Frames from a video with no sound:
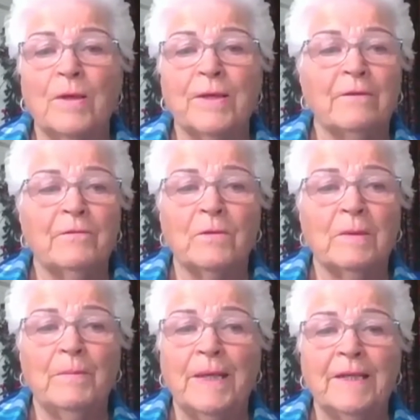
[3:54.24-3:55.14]
wonderful
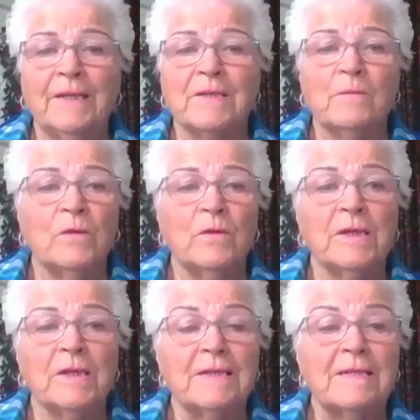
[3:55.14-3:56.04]
companions and
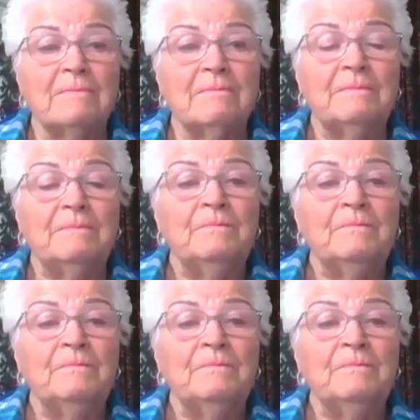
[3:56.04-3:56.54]
workers.